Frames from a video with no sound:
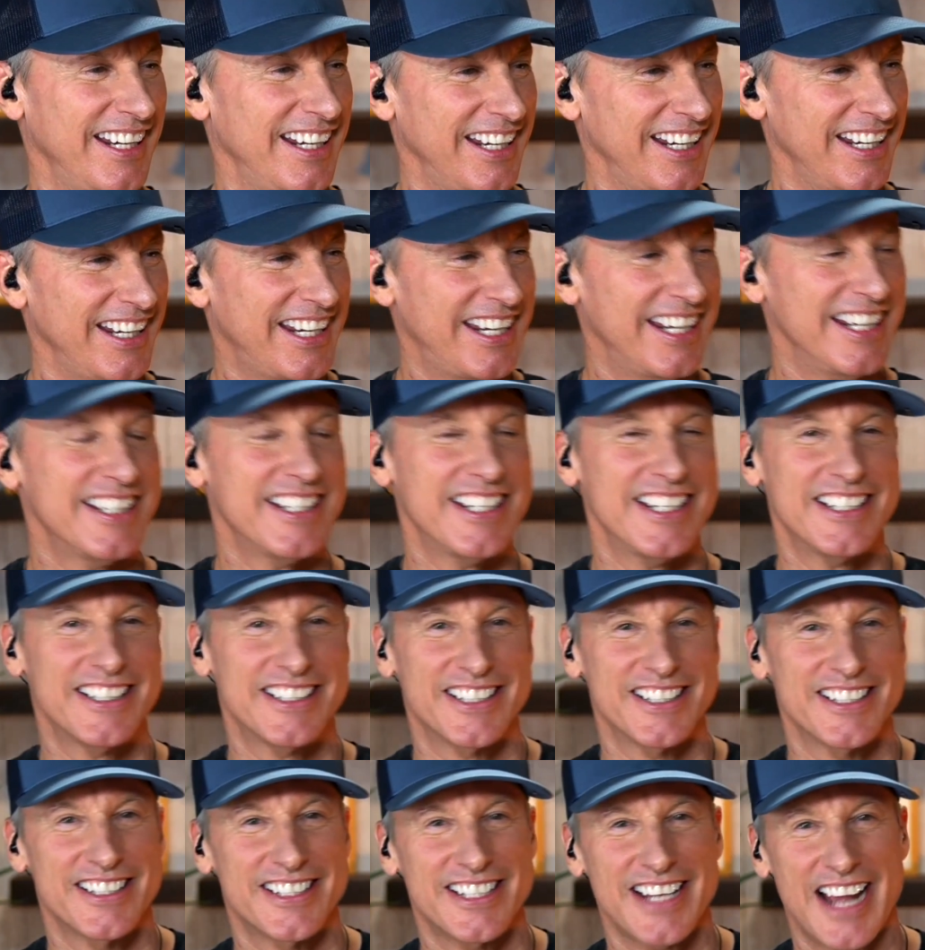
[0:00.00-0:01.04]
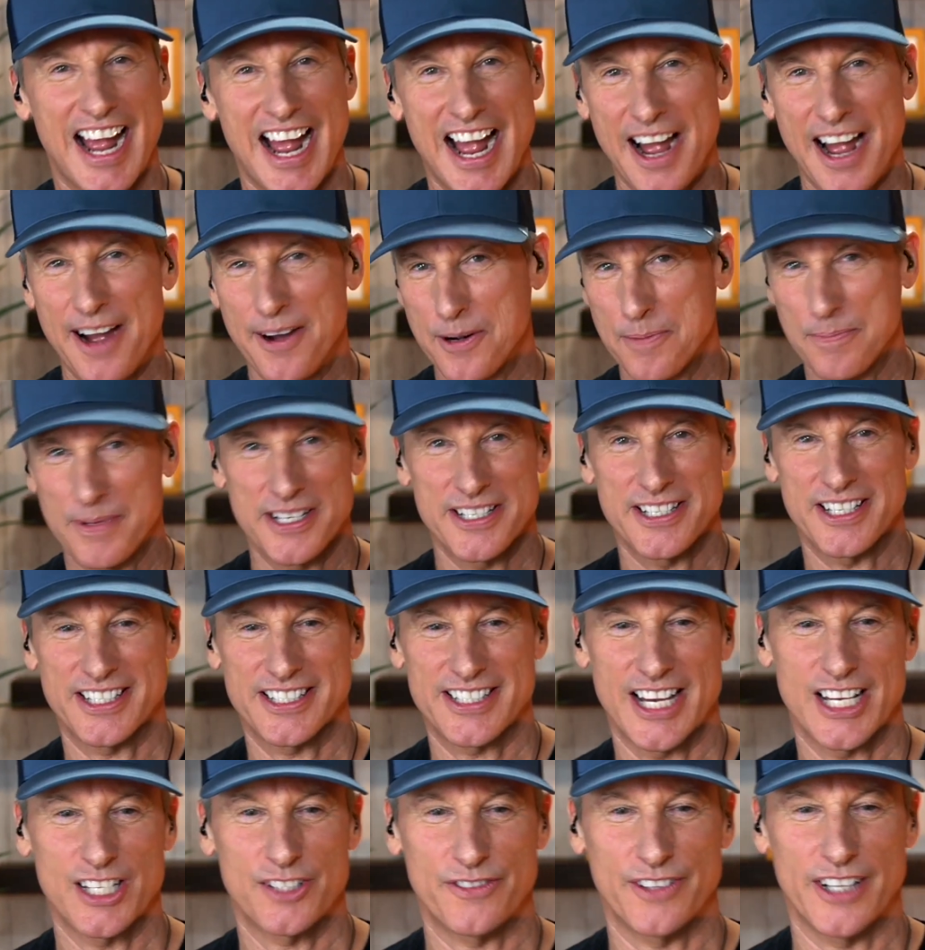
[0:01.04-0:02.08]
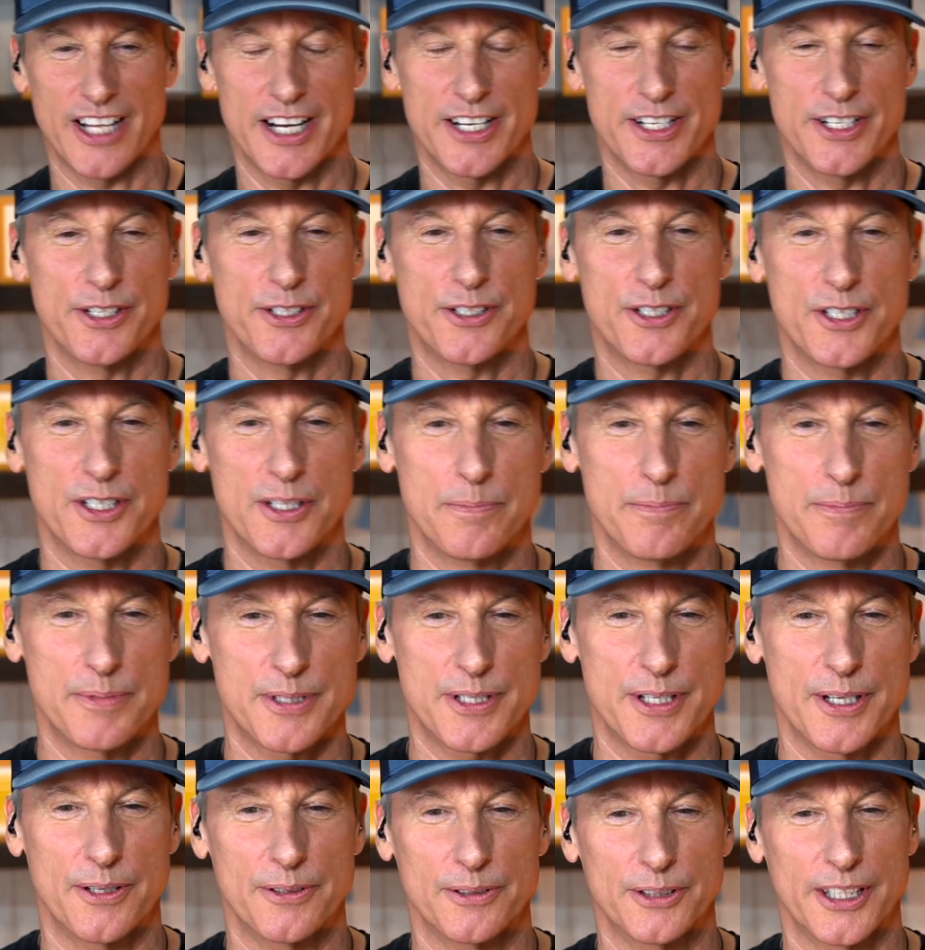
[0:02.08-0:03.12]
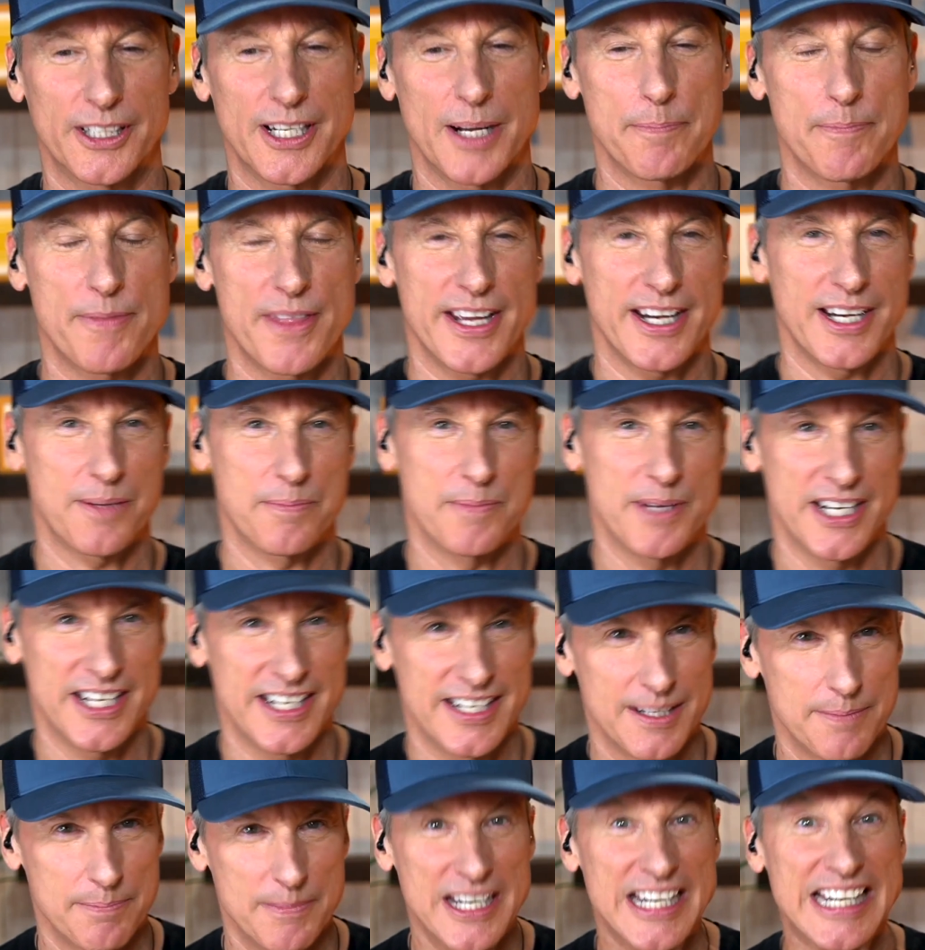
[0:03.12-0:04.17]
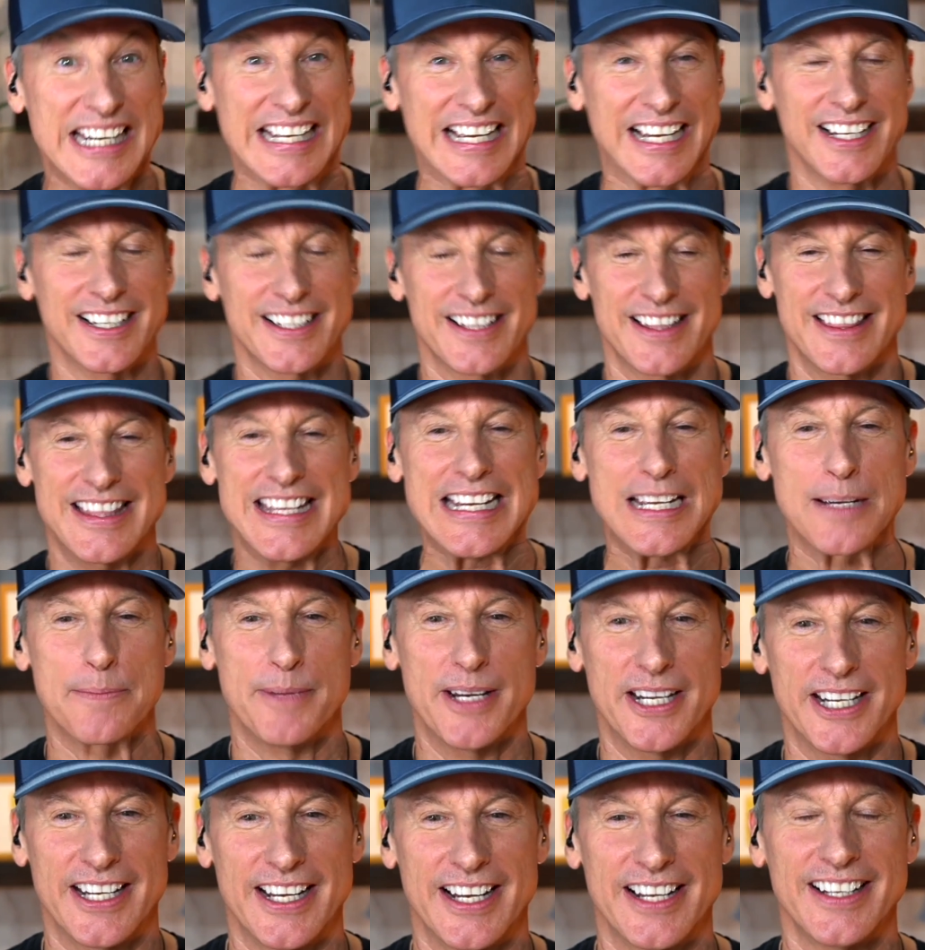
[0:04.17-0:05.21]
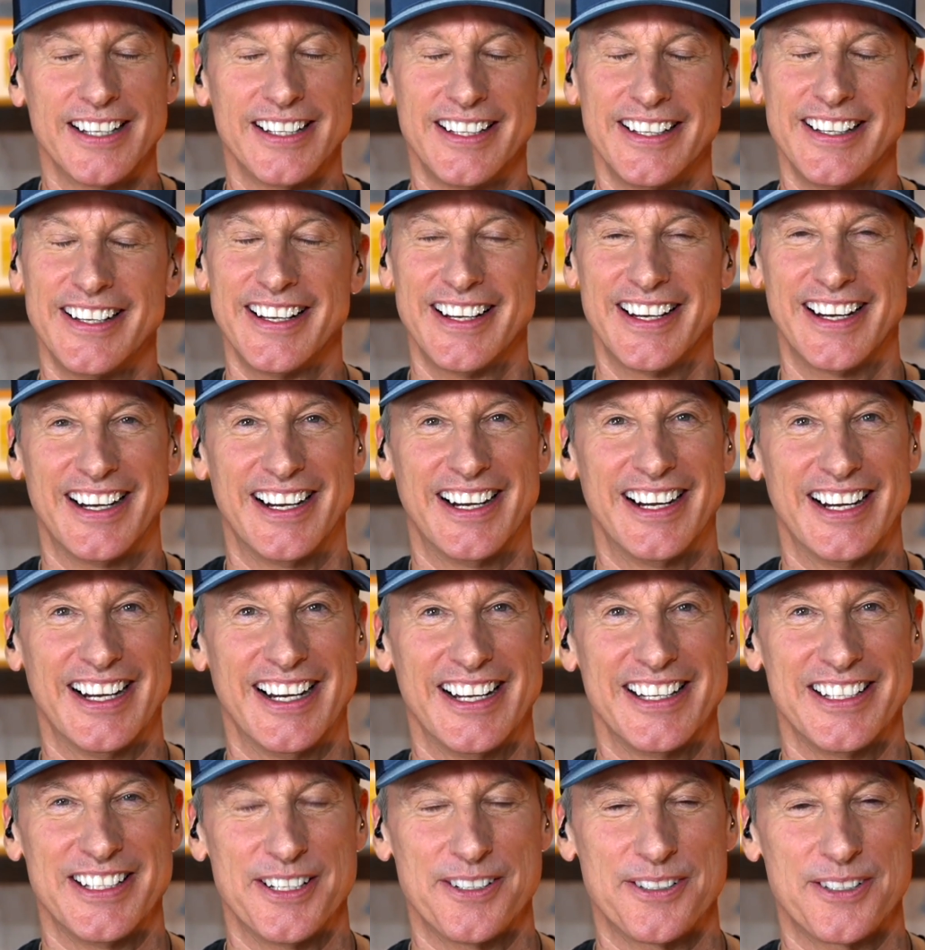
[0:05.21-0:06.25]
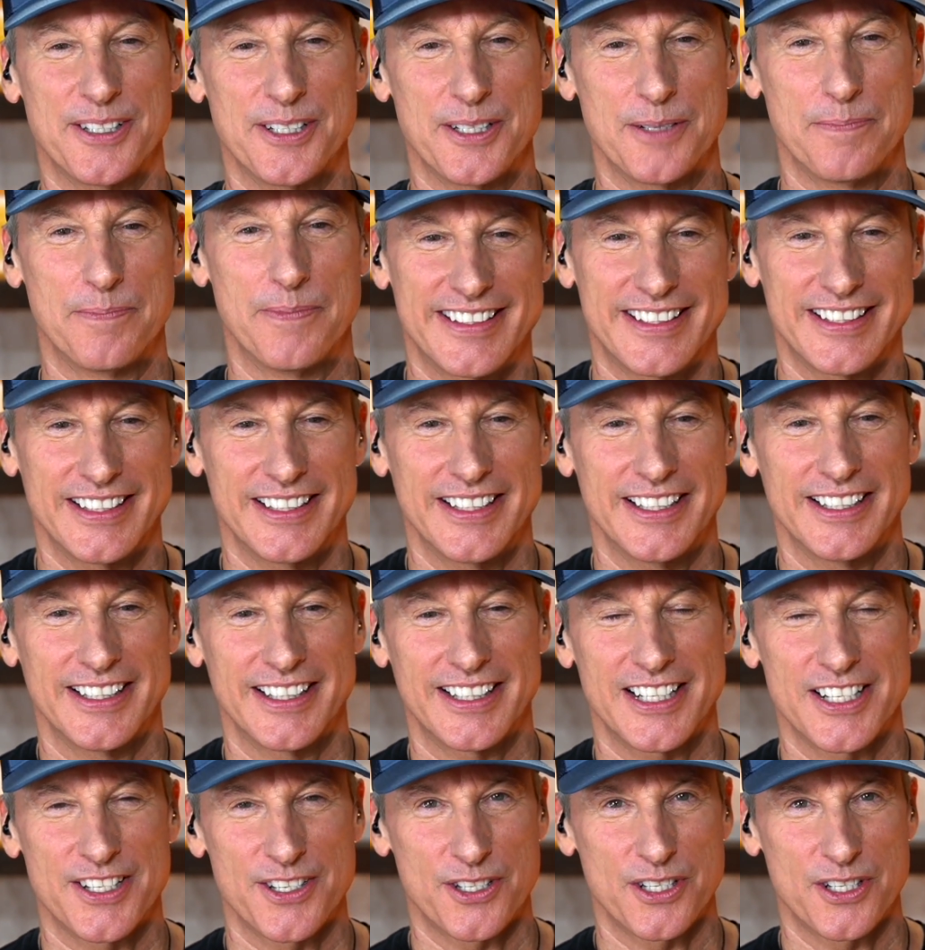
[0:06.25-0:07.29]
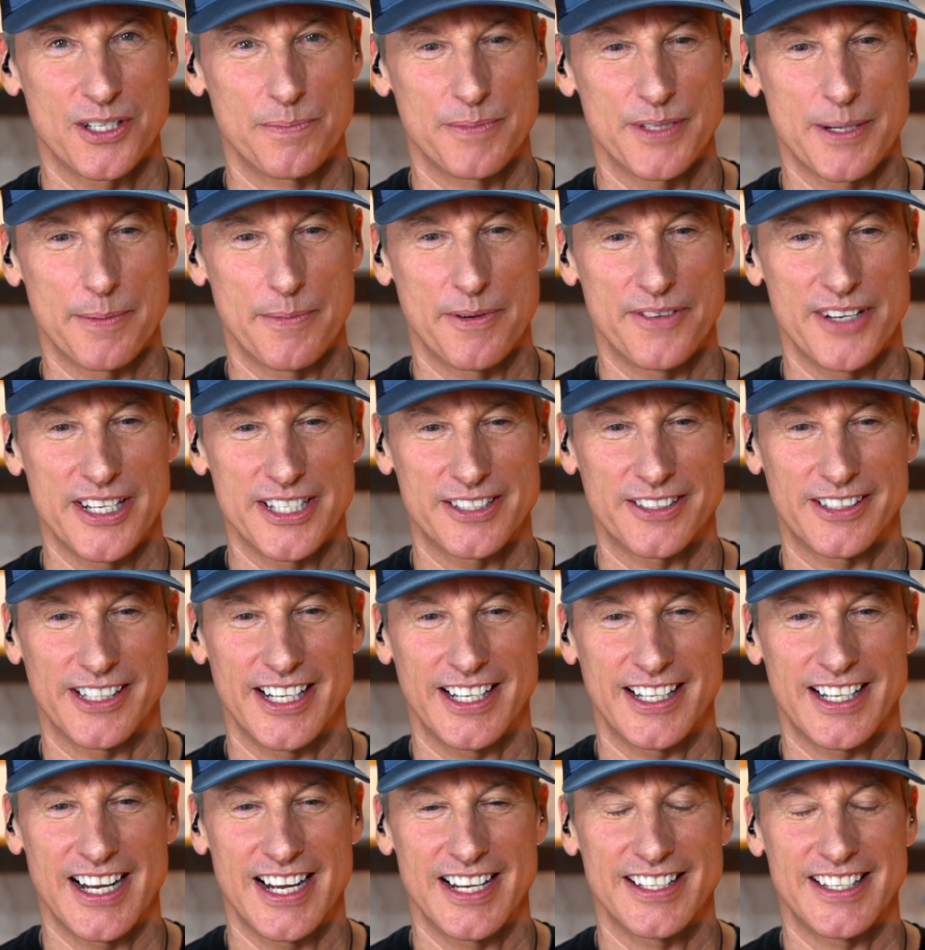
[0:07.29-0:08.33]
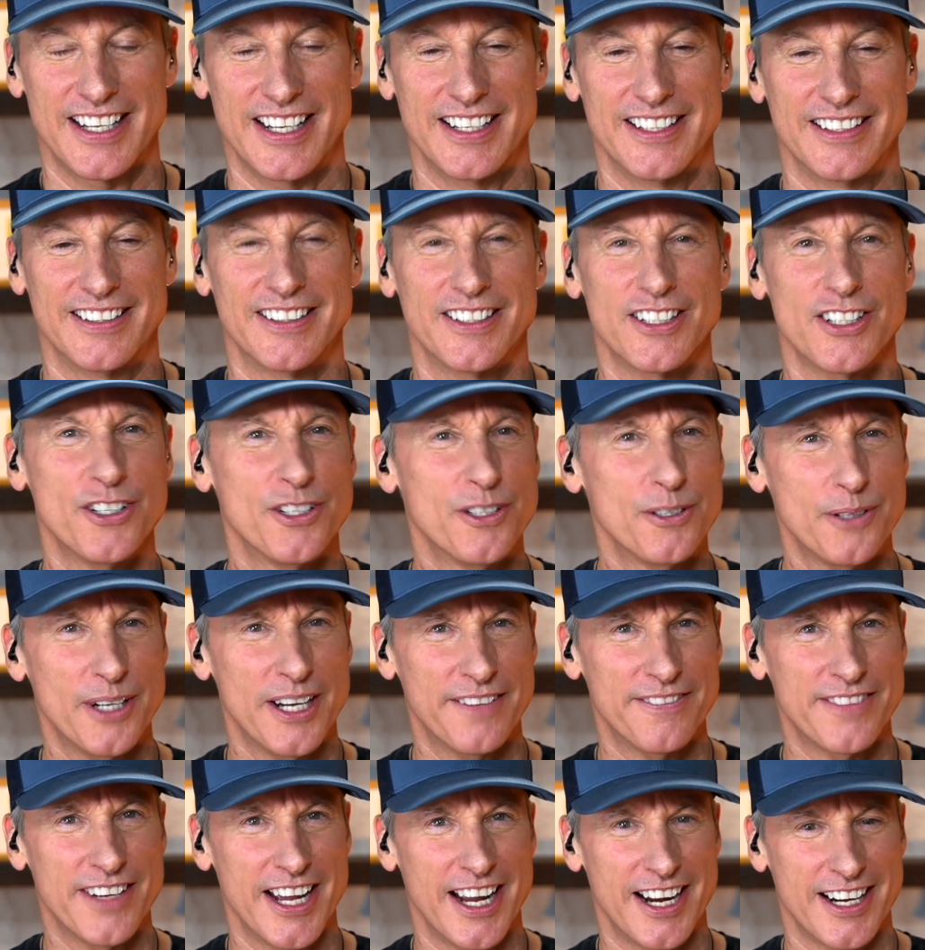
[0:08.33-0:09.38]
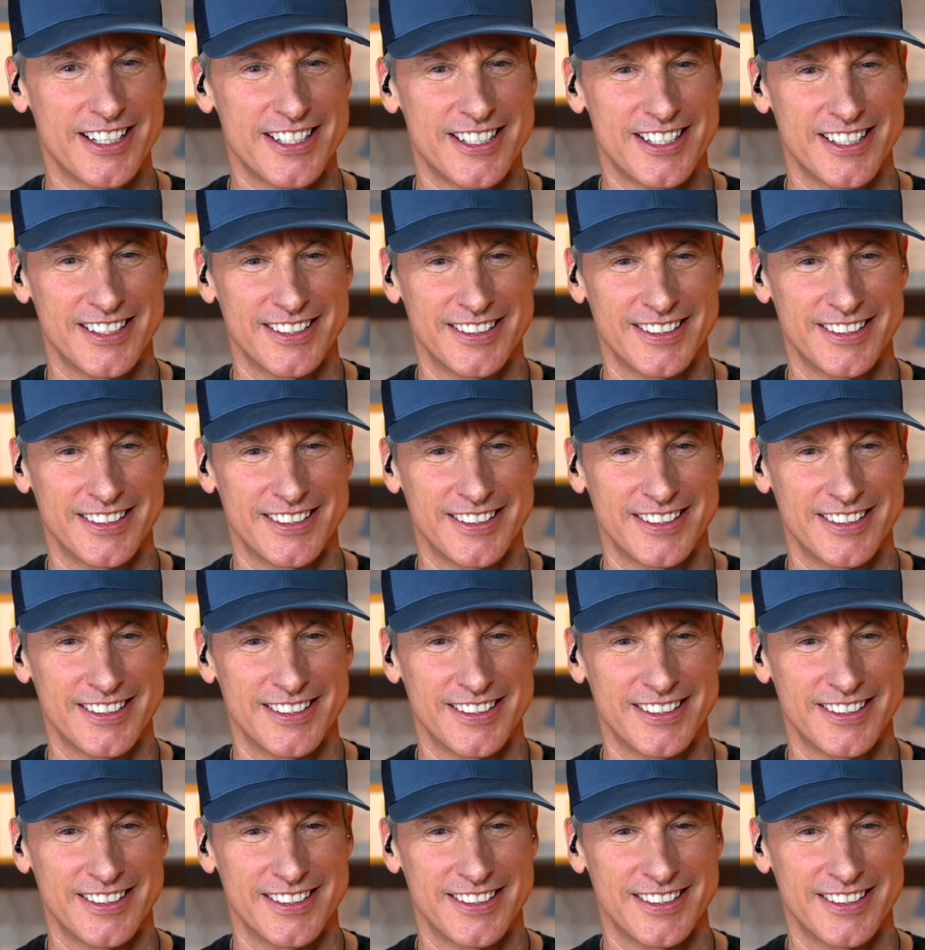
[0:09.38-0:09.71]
He teaches how to be successful on YouTube. So look up Think Media on YouTube to consume some of his great content. Who do we have next?